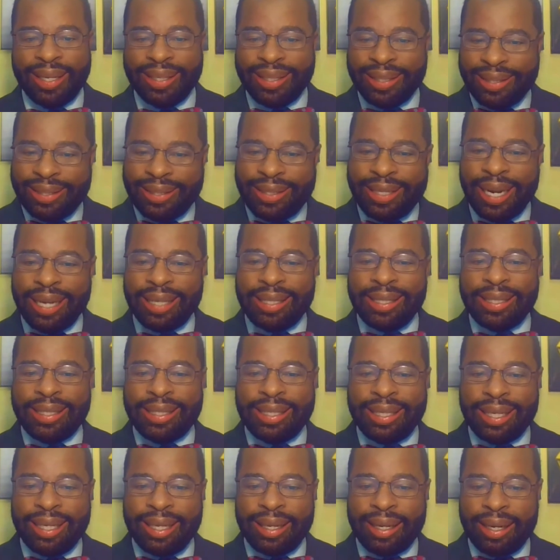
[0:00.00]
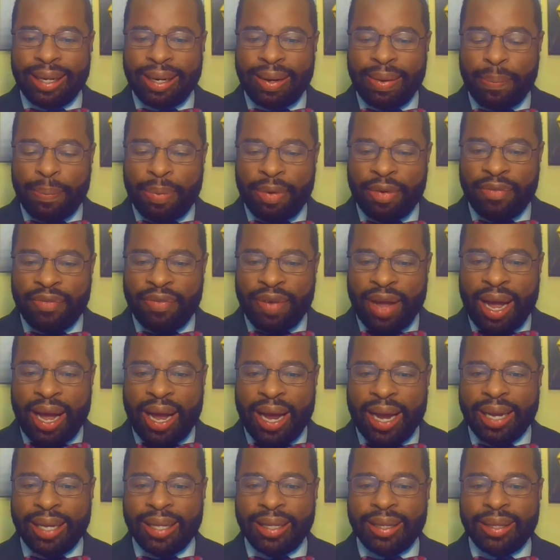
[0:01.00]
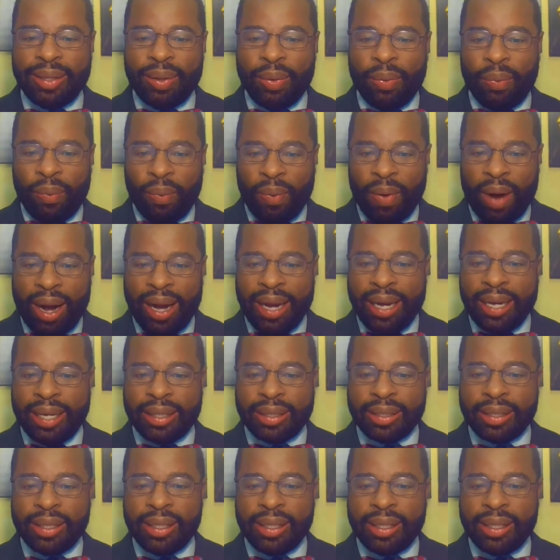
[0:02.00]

just to provide the right